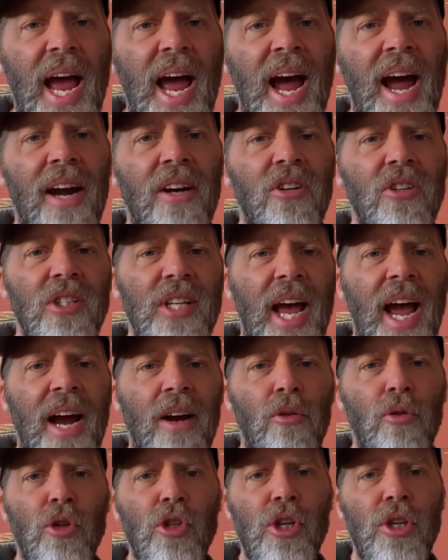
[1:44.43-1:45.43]
actors,
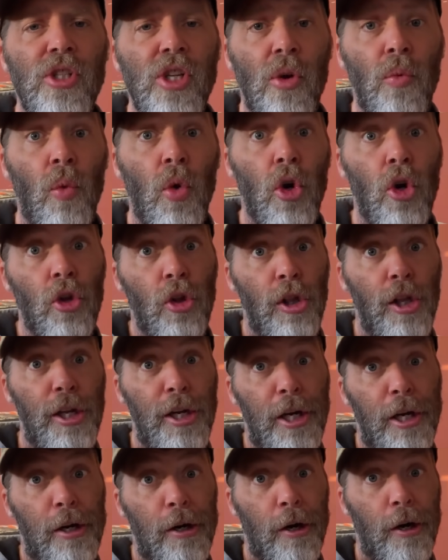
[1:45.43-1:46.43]
actresses, and world
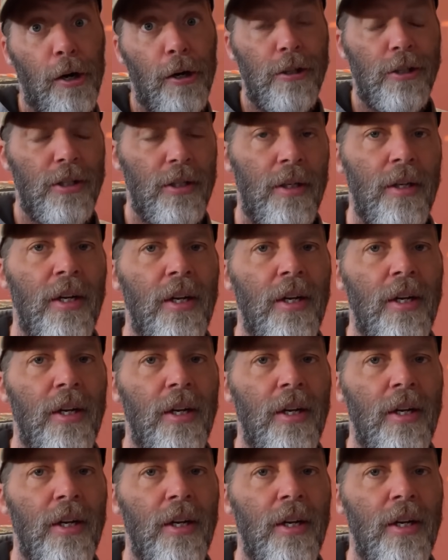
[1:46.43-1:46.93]
leaders,